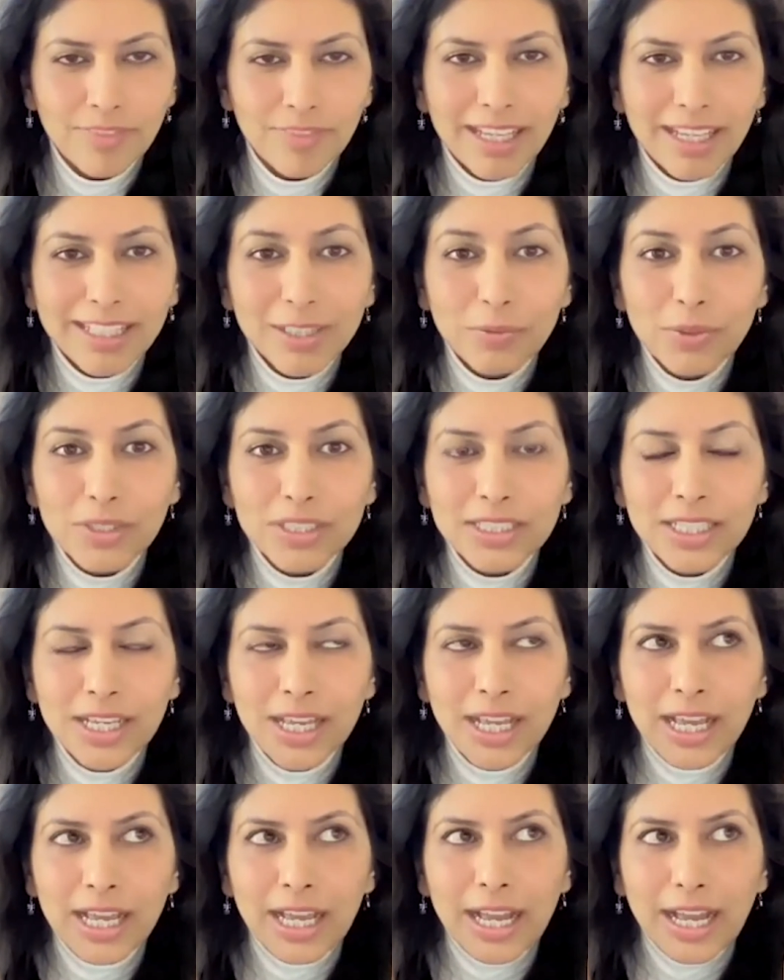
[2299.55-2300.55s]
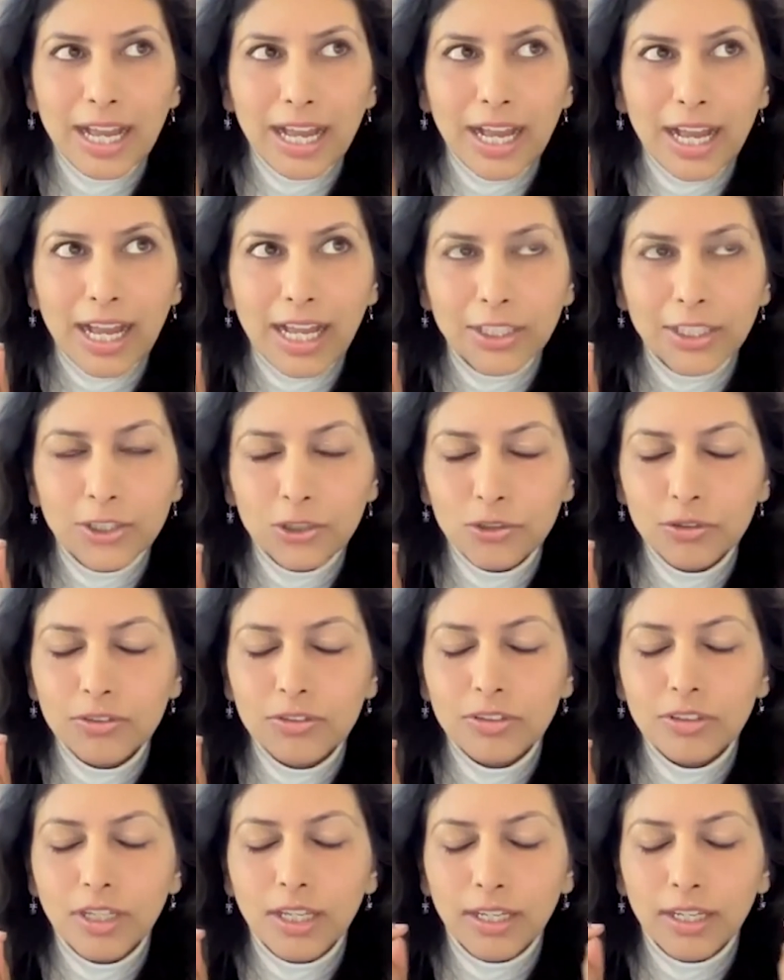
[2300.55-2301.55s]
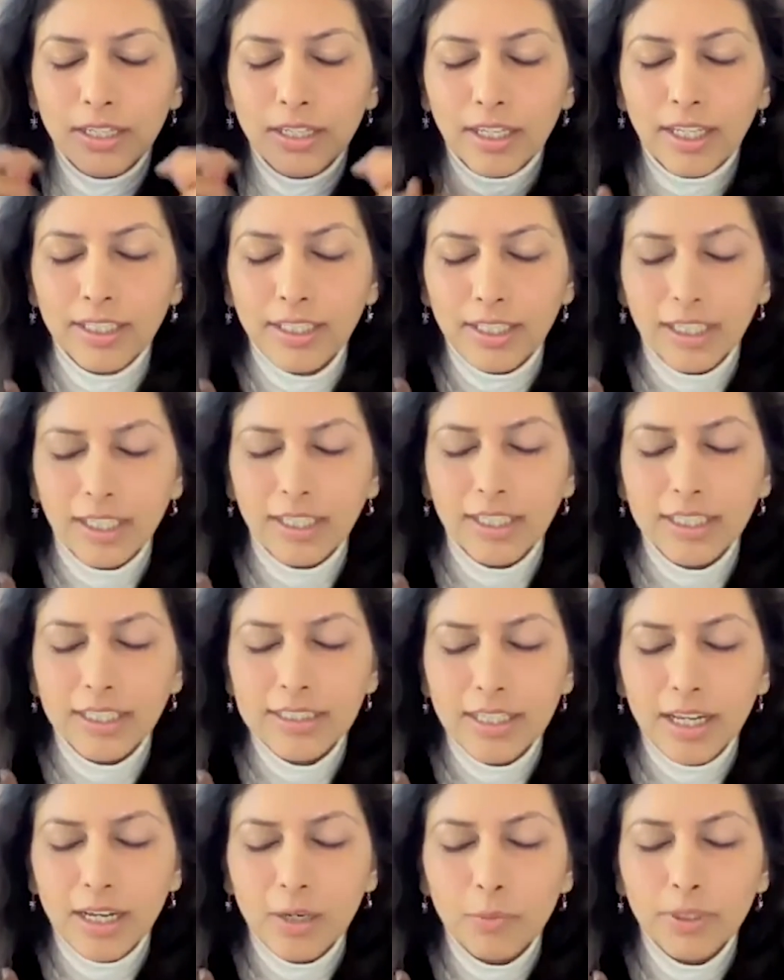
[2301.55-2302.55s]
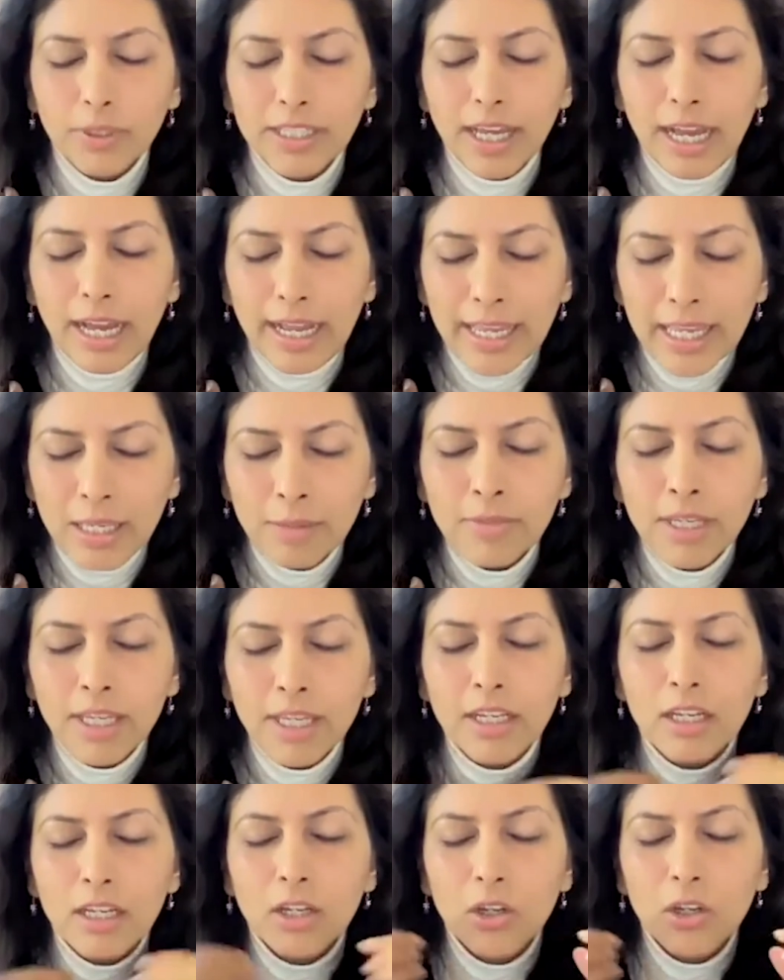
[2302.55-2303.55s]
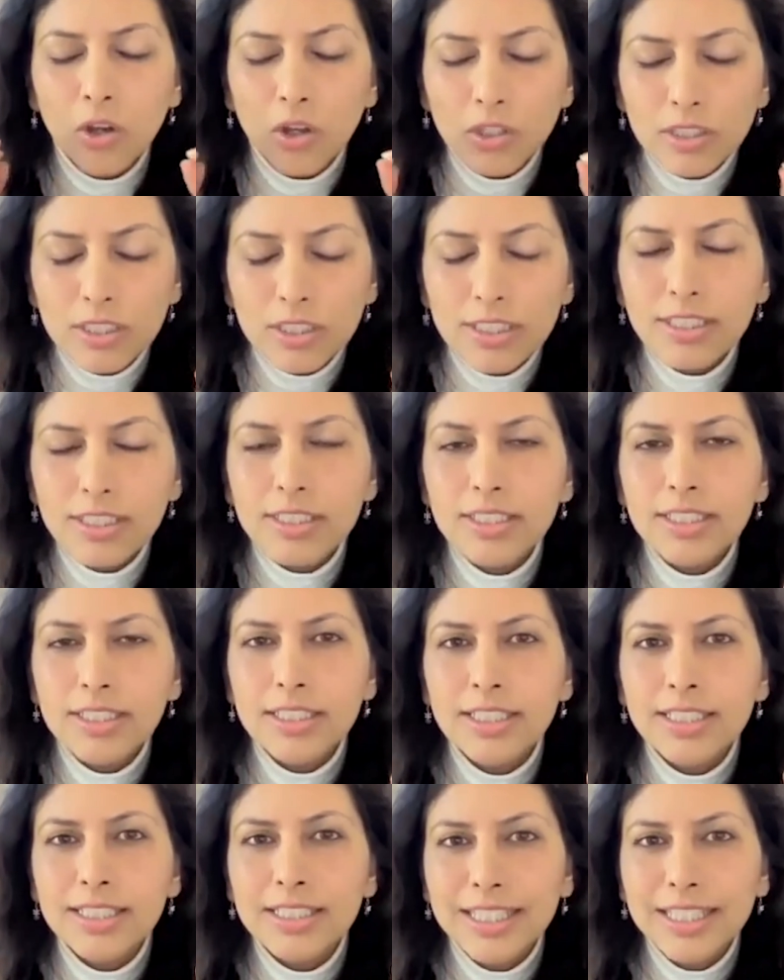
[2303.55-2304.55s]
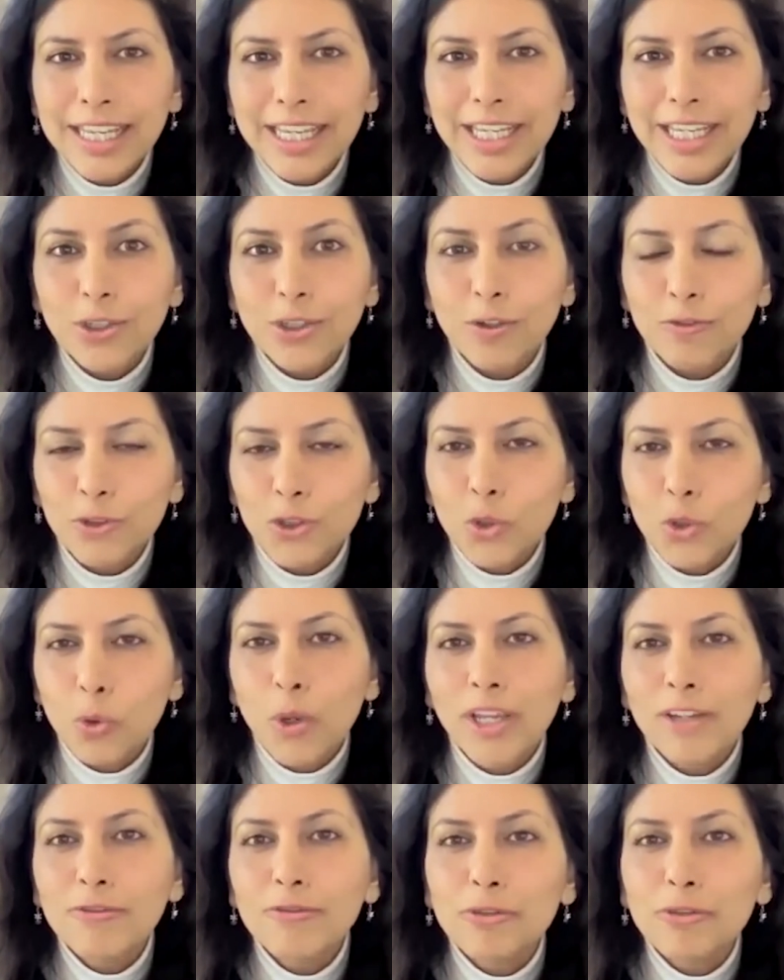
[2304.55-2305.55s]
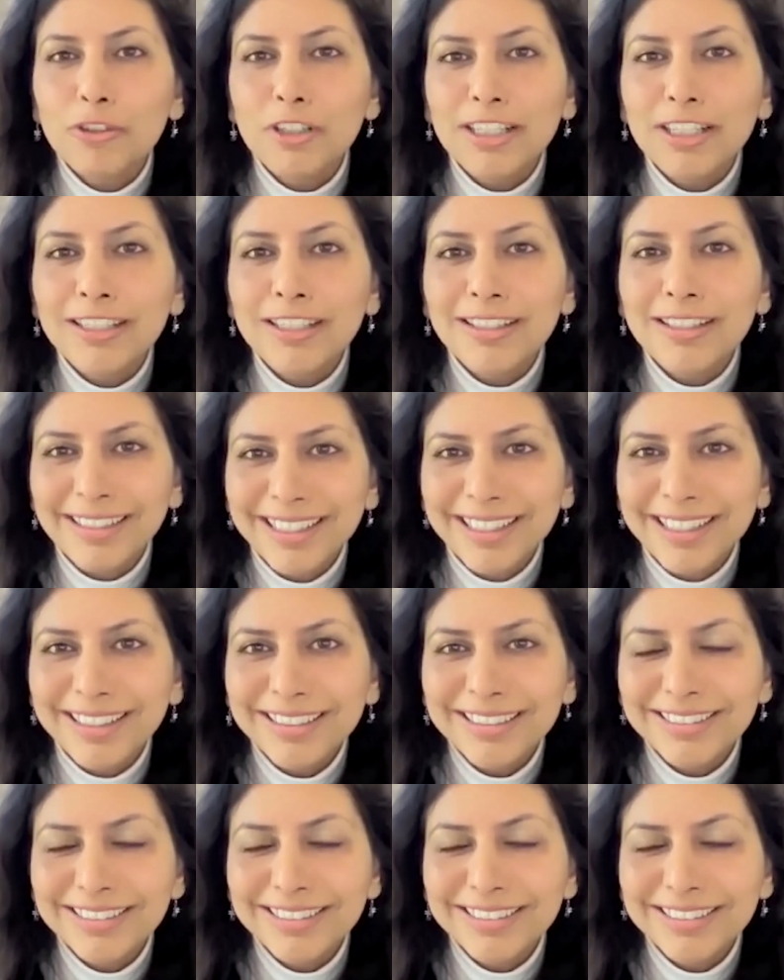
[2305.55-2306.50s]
And it was, I started with, I am in a constant state of joyful learning